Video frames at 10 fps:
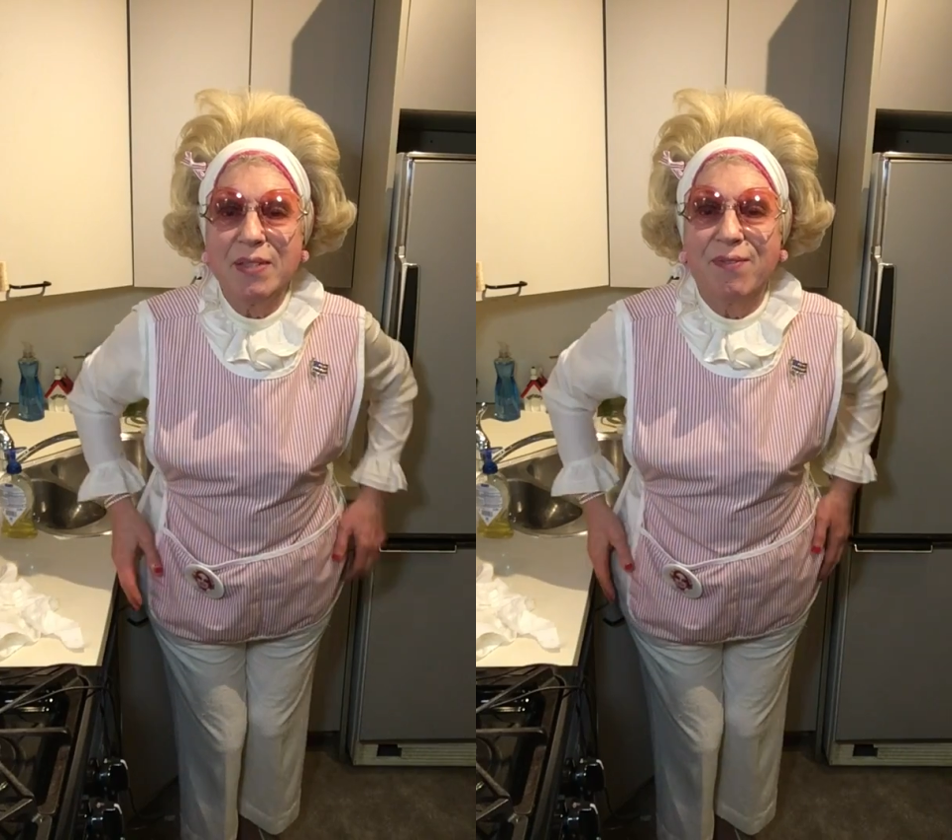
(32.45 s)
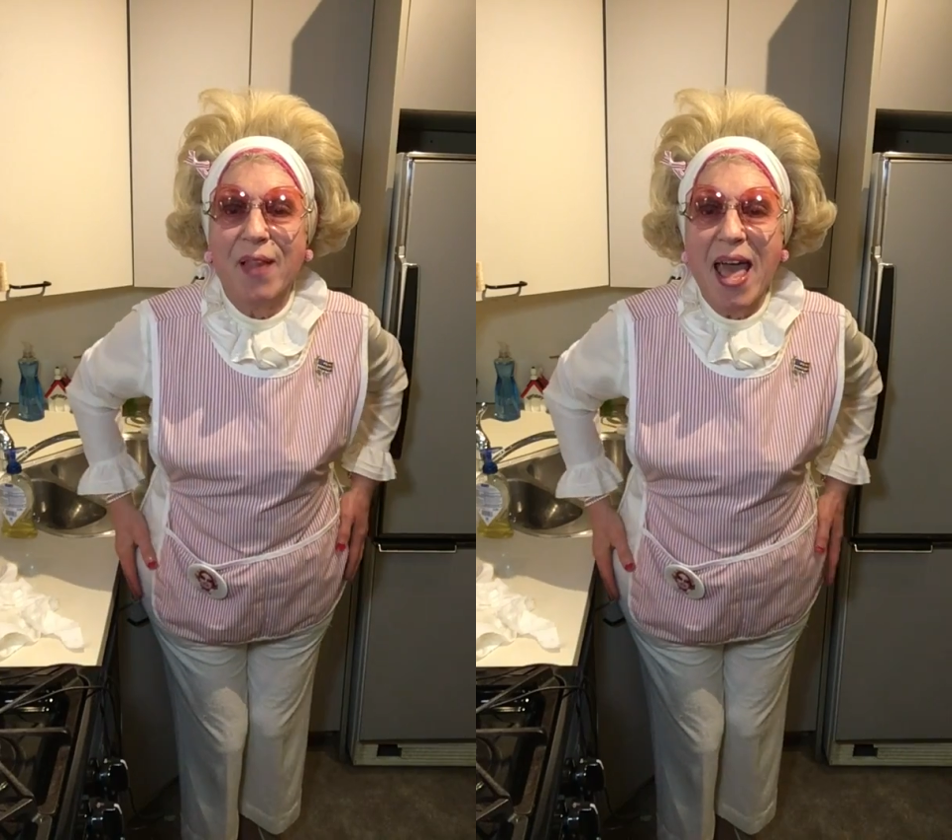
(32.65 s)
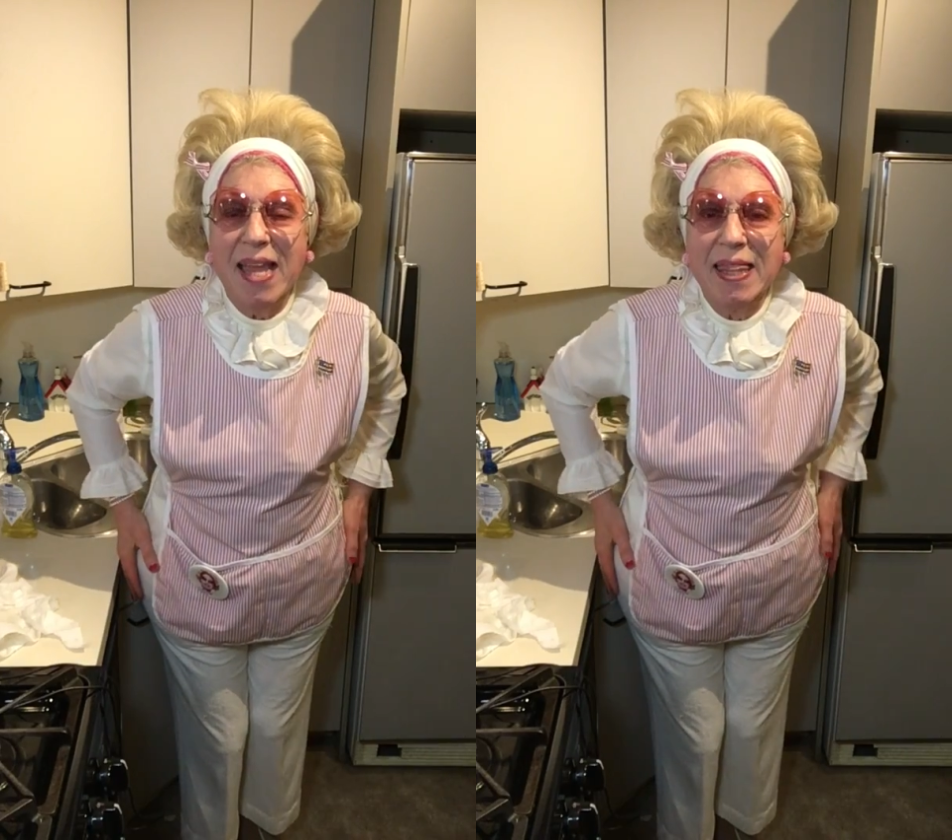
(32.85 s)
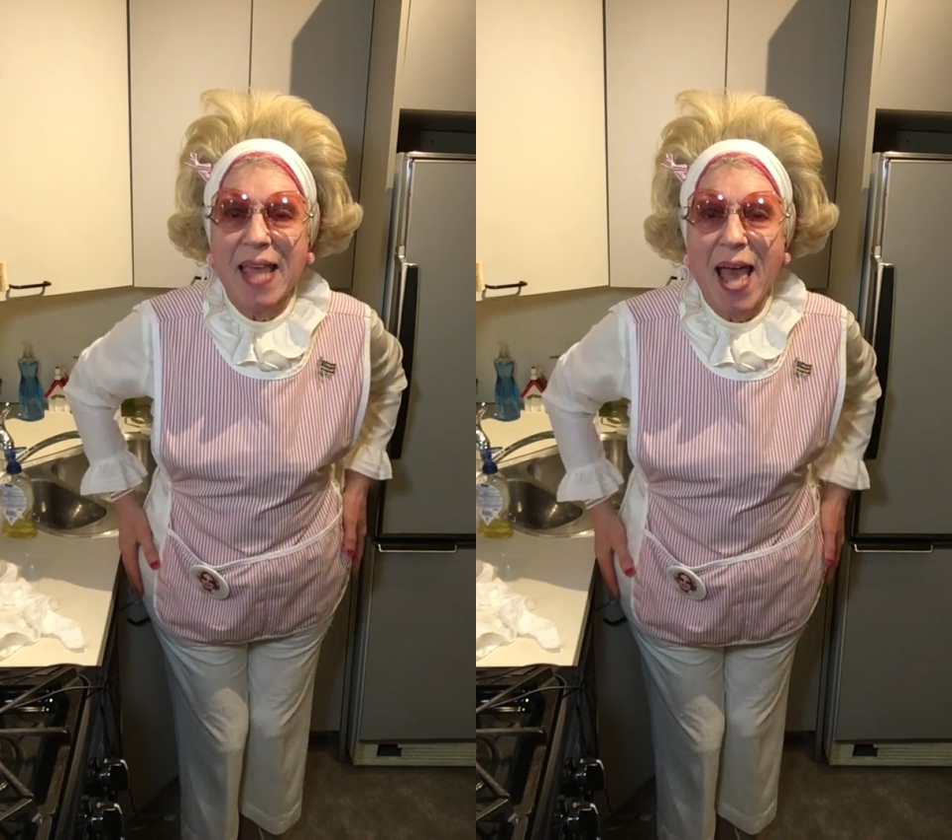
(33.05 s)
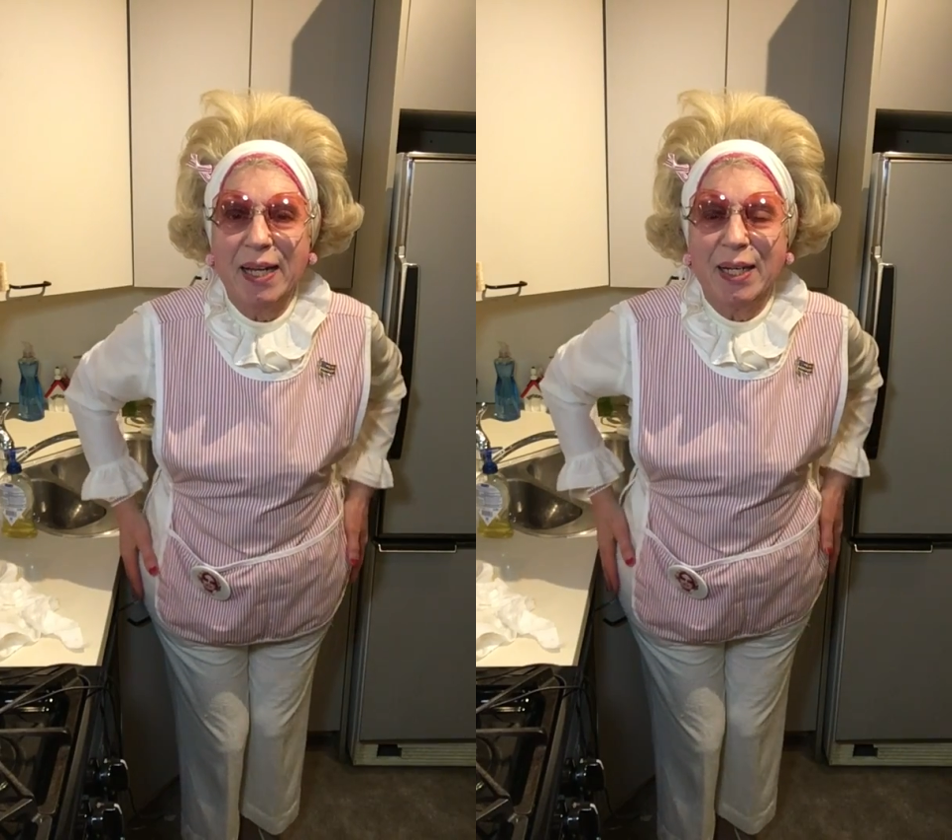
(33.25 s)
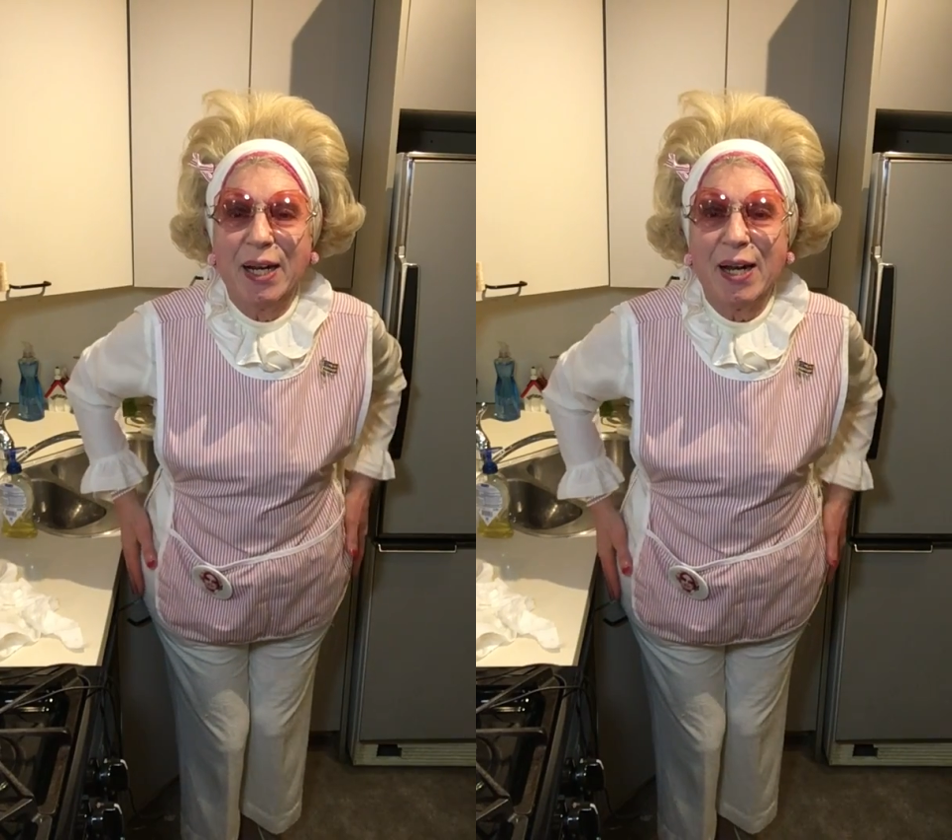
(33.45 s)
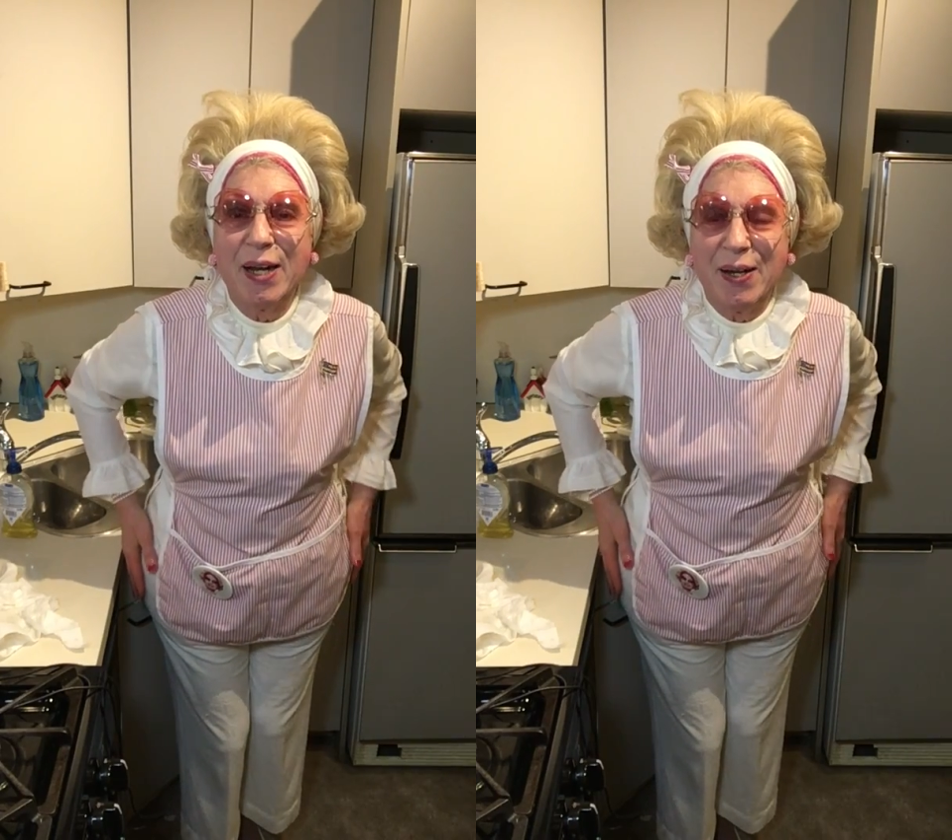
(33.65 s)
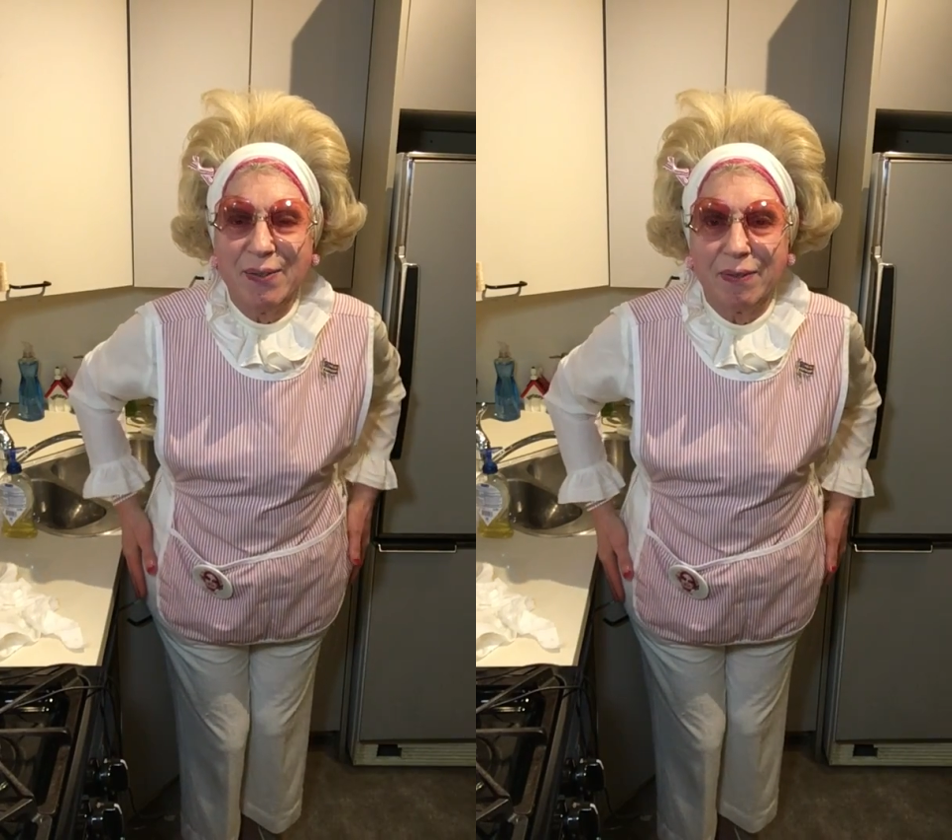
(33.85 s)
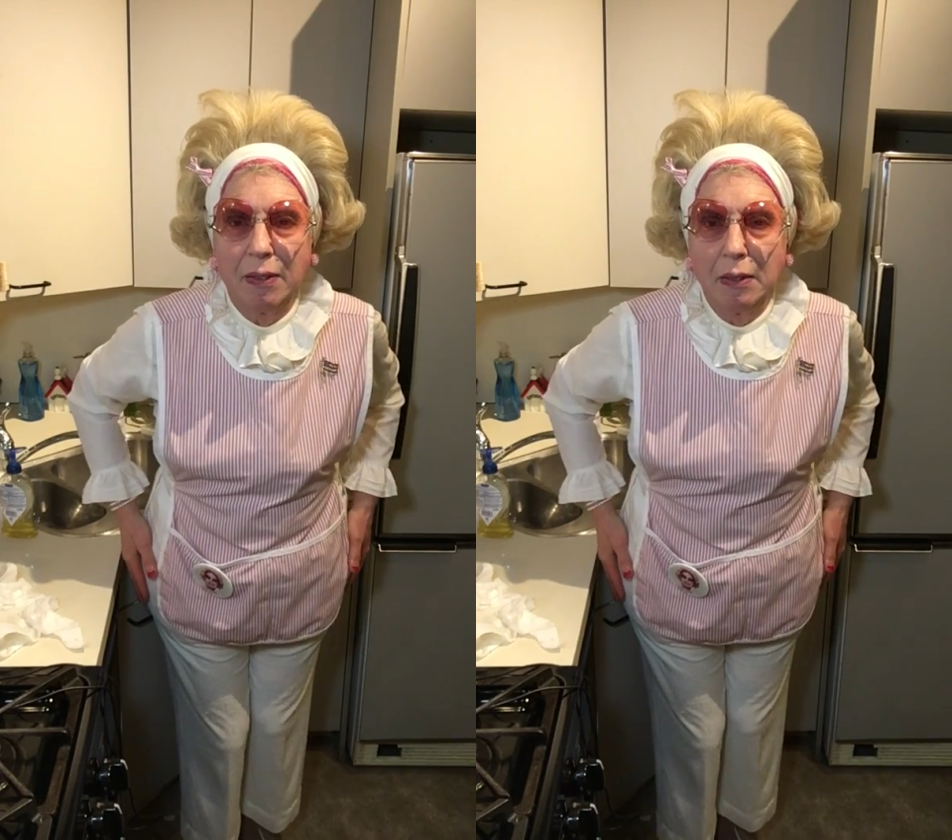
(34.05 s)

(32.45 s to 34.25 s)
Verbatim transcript: is flatten that curve.